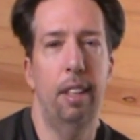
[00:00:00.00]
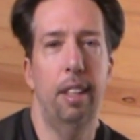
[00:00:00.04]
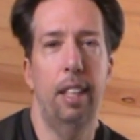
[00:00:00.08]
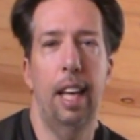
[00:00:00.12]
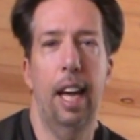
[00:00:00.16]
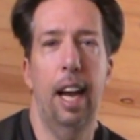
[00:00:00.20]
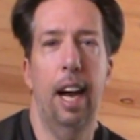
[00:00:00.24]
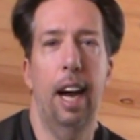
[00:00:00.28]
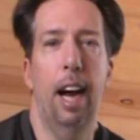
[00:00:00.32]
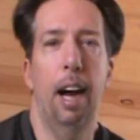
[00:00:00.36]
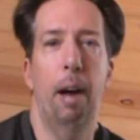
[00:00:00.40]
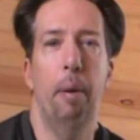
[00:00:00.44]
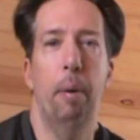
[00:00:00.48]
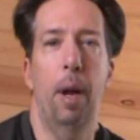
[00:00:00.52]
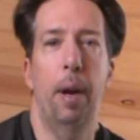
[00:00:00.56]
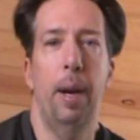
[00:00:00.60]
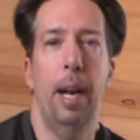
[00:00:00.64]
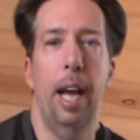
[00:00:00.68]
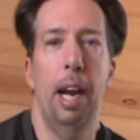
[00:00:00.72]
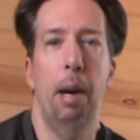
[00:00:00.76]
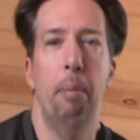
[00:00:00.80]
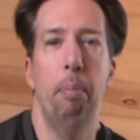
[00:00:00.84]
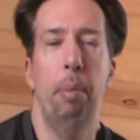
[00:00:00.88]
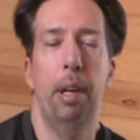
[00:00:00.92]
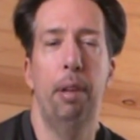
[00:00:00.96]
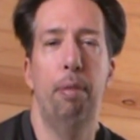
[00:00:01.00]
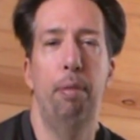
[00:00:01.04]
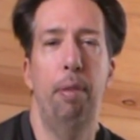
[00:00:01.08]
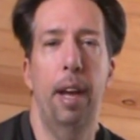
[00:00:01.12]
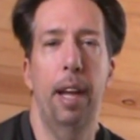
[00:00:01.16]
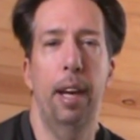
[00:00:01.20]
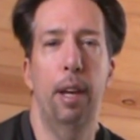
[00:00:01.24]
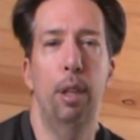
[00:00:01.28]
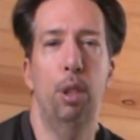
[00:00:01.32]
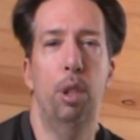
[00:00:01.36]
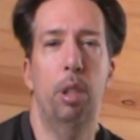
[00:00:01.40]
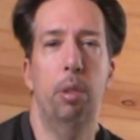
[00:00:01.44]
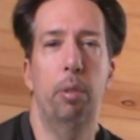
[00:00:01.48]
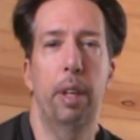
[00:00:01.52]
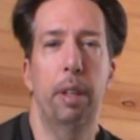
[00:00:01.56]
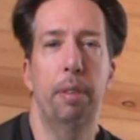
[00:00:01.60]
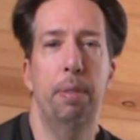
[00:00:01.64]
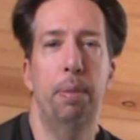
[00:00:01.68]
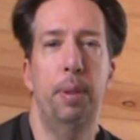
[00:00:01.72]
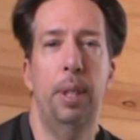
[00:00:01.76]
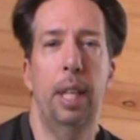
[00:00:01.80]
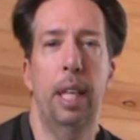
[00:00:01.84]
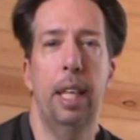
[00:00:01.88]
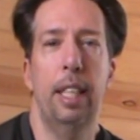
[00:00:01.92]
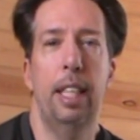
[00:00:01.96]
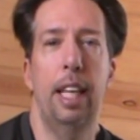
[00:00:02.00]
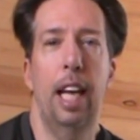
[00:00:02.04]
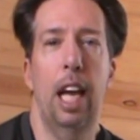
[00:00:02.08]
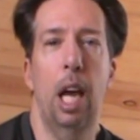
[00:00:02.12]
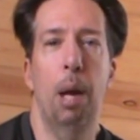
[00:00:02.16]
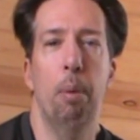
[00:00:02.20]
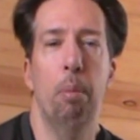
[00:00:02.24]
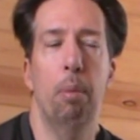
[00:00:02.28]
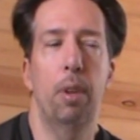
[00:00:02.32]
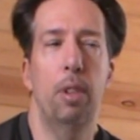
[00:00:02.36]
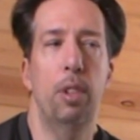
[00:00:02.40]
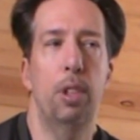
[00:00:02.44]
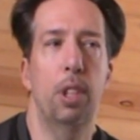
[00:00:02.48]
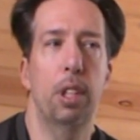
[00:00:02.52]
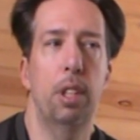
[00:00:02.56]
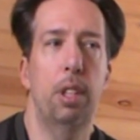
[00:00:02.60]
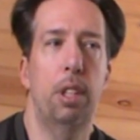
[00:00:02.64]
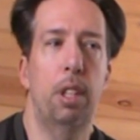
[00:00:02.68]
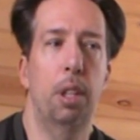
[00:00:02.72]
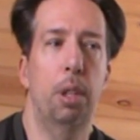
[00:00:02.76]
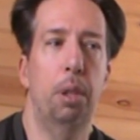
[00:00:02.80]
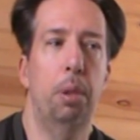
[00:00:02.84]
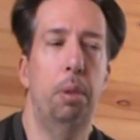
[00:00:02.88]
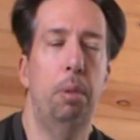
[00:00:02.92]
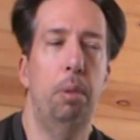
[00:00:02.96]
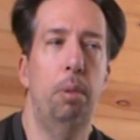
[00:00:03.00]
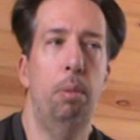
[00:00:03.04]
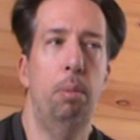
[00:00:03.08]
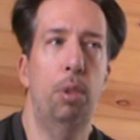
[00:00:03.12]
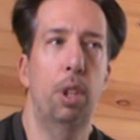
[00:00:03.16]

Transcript: yeah, I'm not a big fan of drifting camera just to